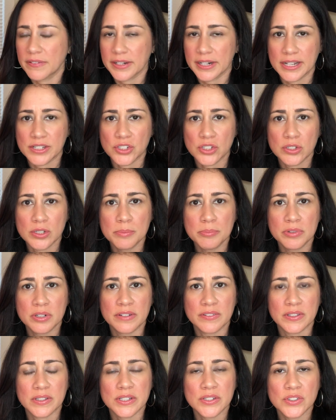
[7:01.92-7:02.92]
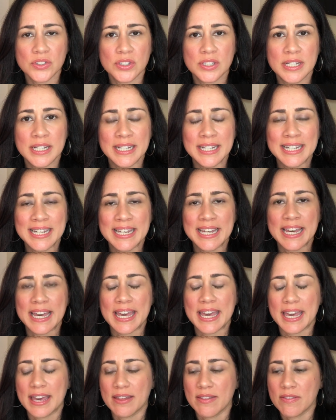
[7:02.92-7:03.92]
financially privileged,
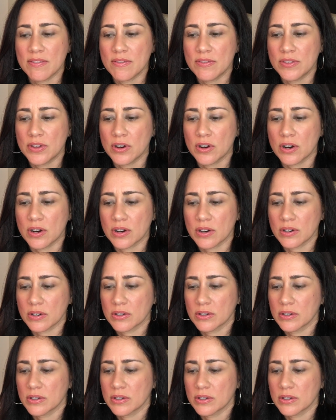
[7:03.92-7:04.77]
and their